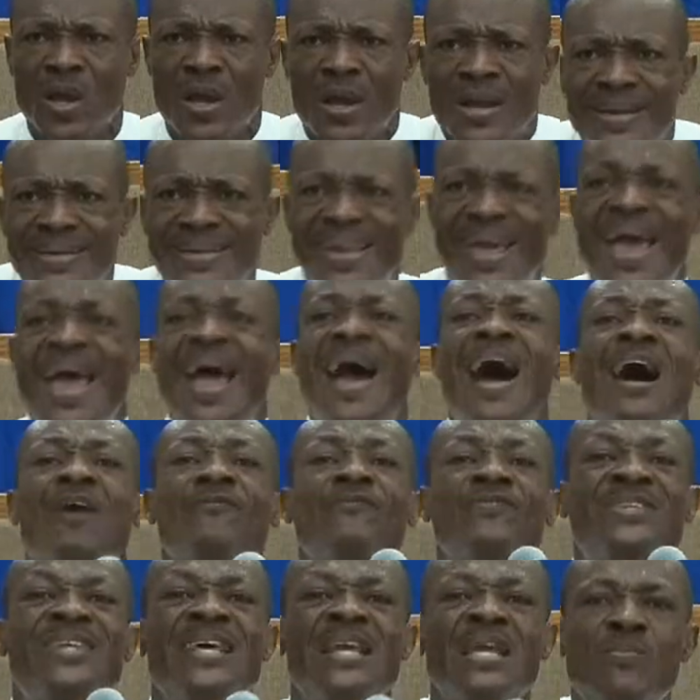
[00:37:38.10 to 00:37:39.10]
They
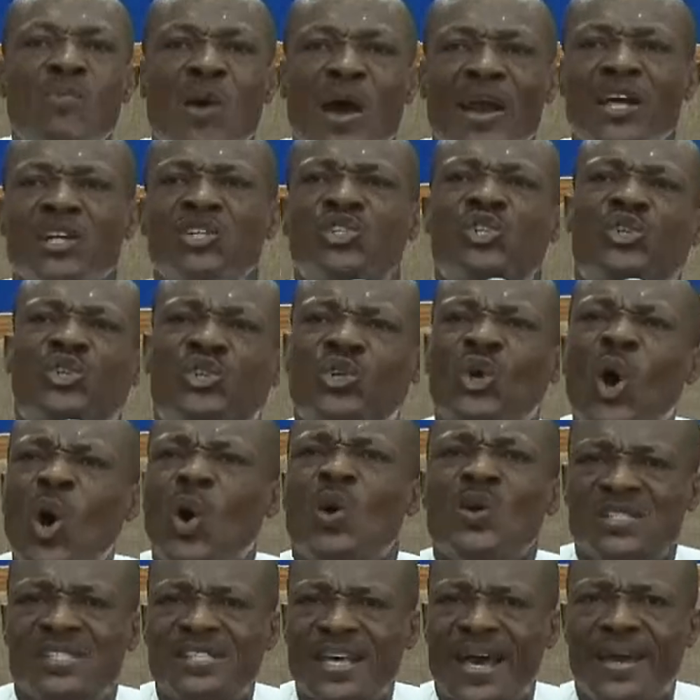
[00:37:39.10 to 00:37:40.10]
have deliberately
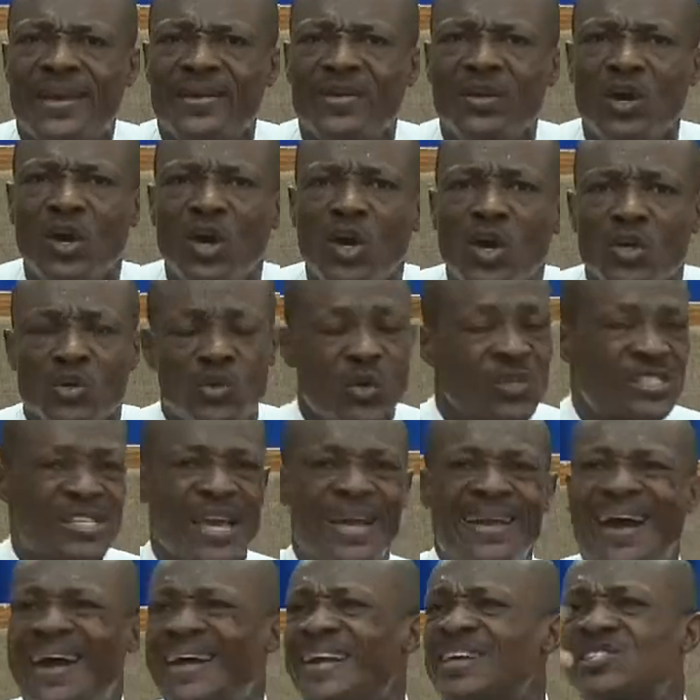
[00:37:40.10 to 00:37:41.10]
chosen to say
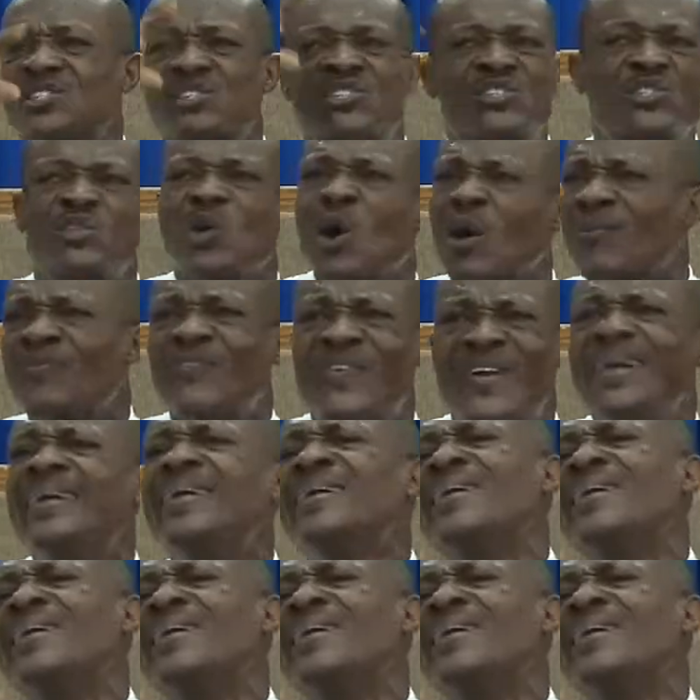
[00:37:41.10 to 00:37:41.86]
that the sovereign